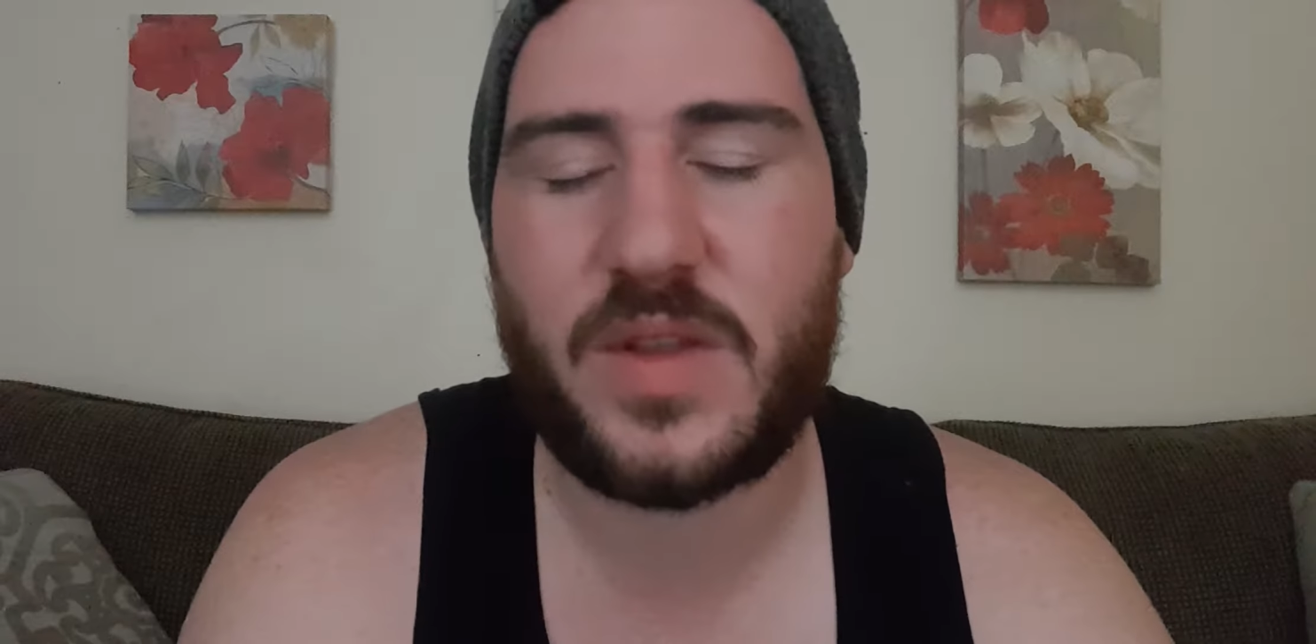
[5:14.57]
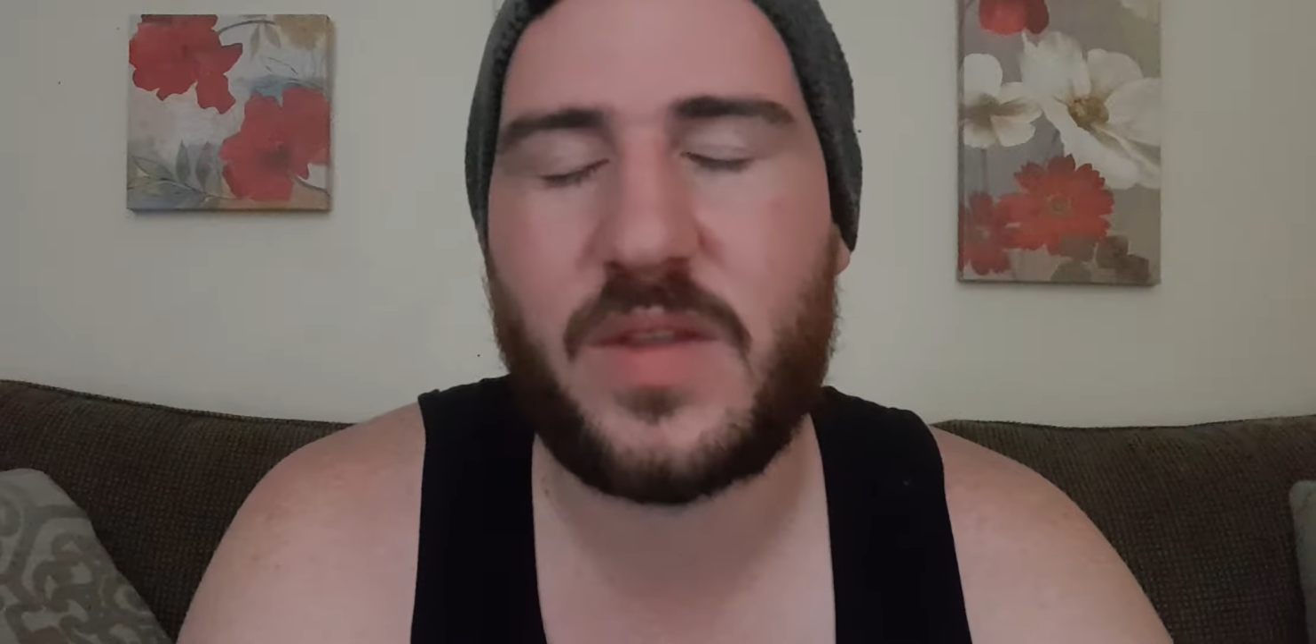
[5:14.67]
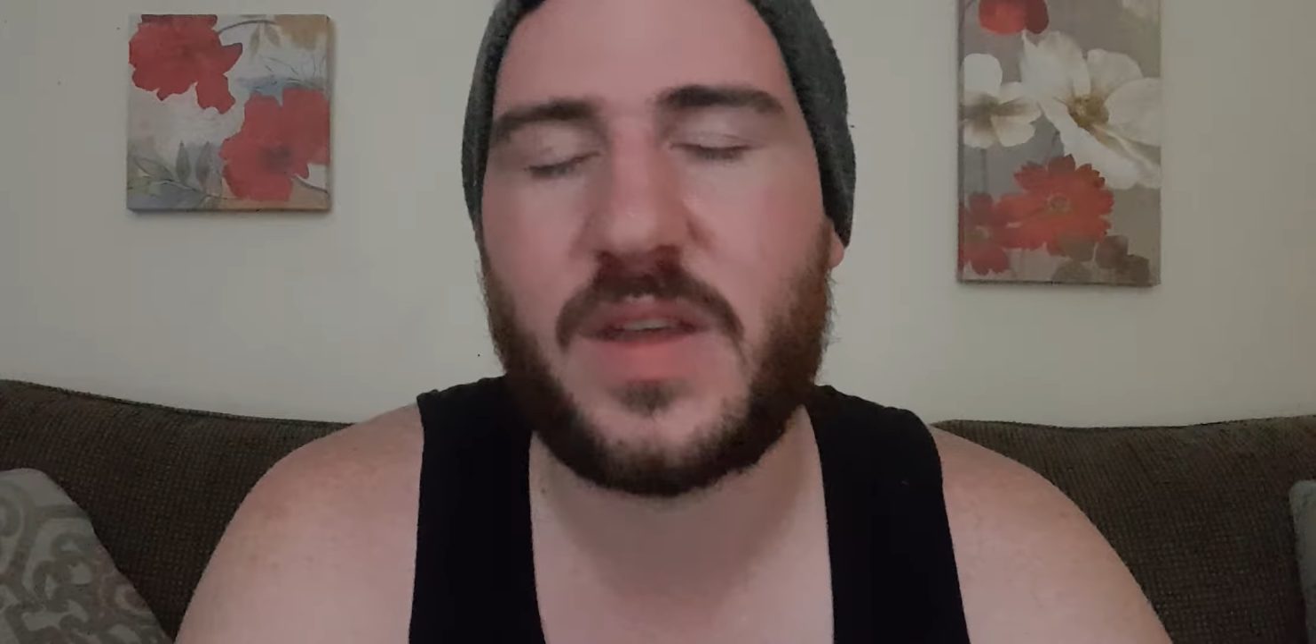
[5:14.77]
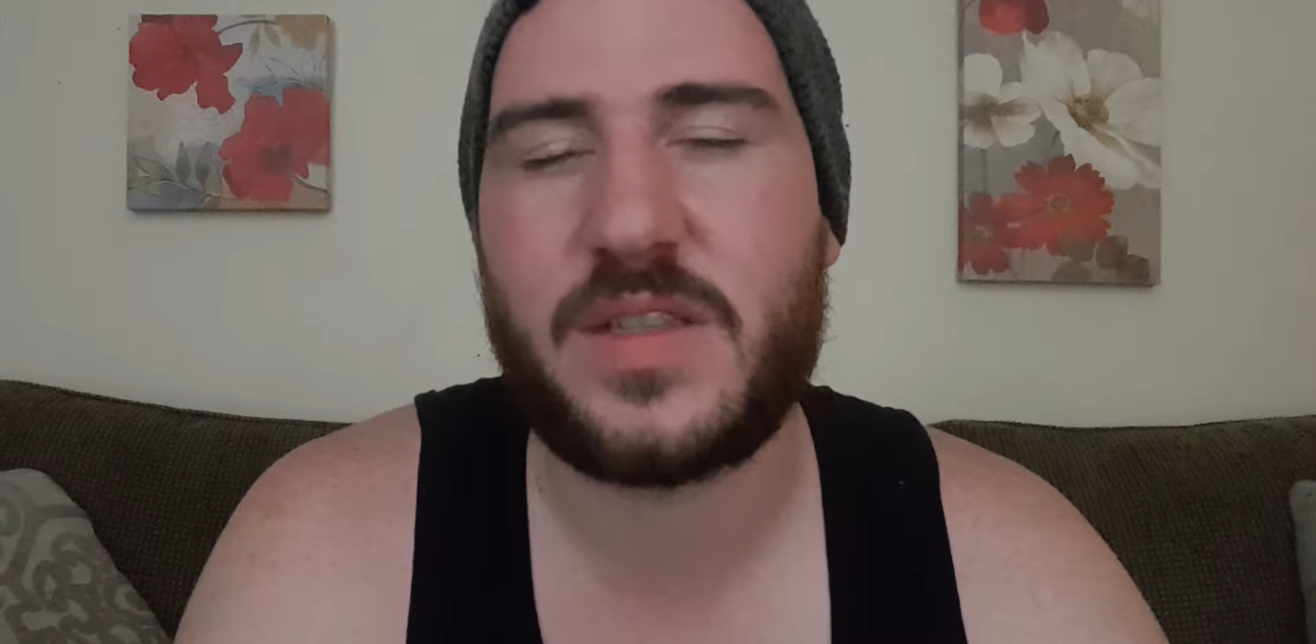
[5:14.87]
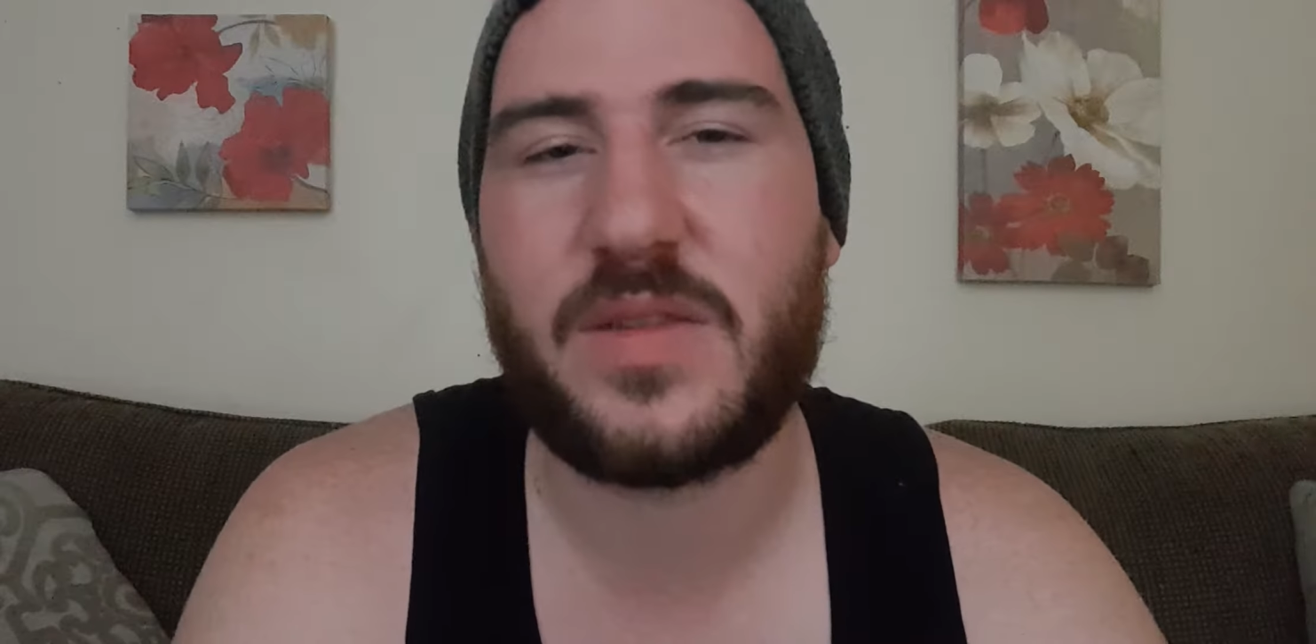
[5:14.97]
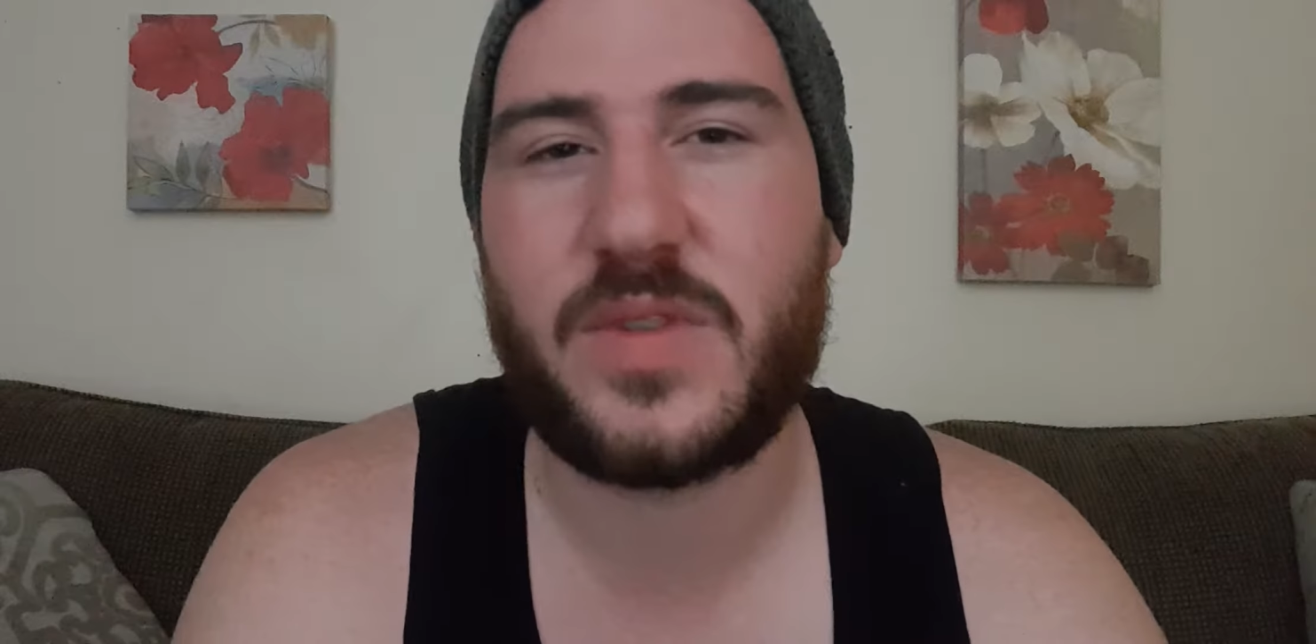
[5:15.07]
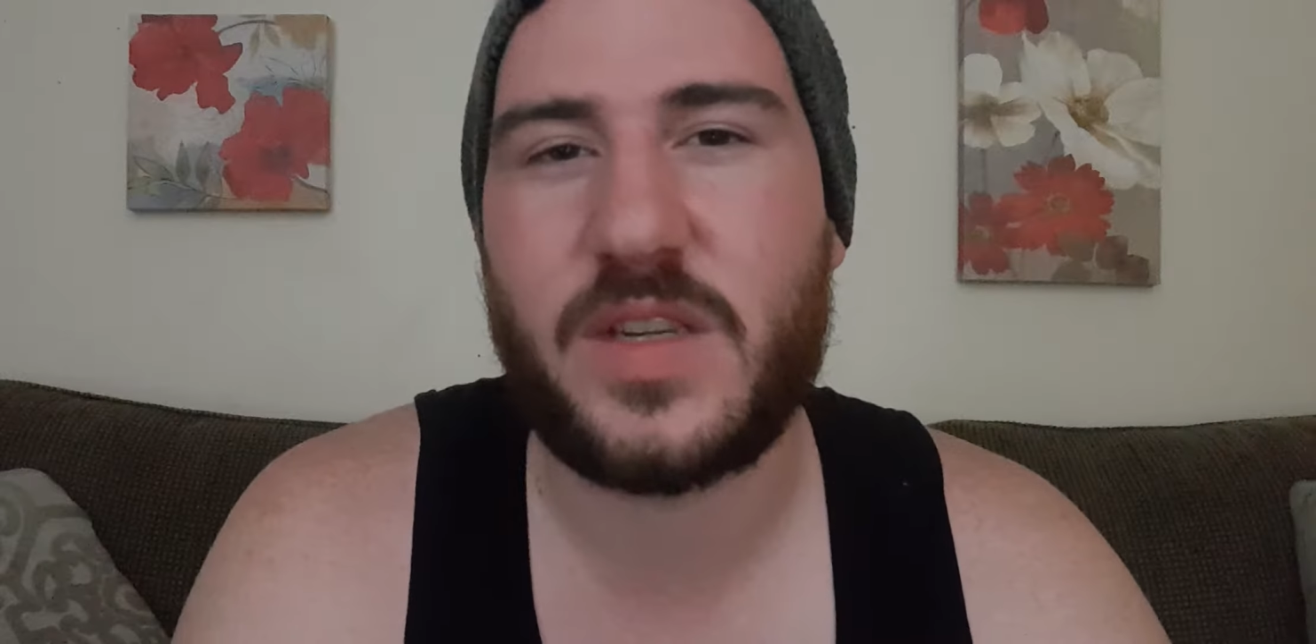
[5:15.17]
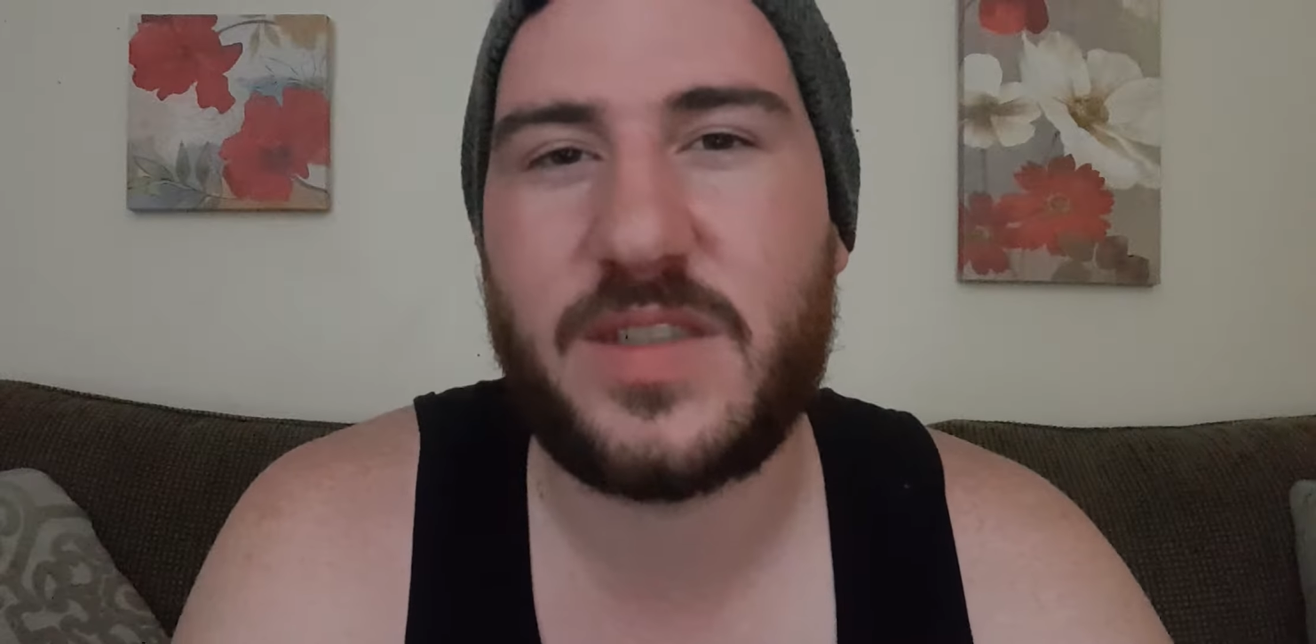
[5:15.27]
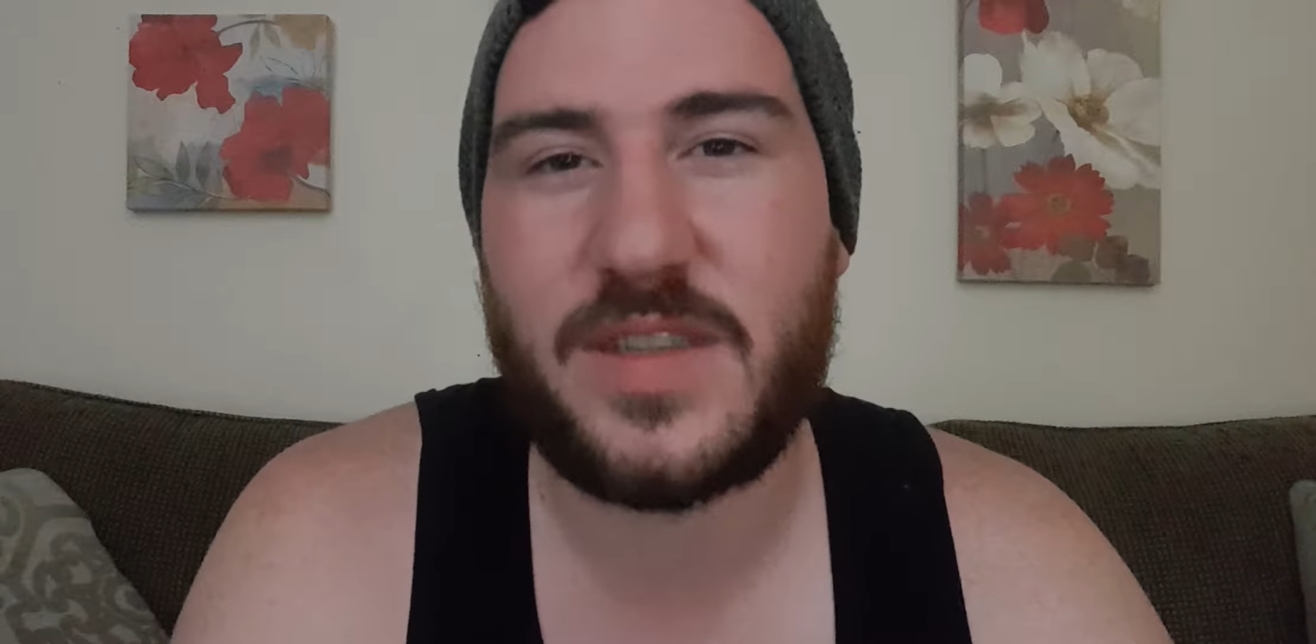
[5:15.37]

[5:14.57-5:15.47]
the things I was going to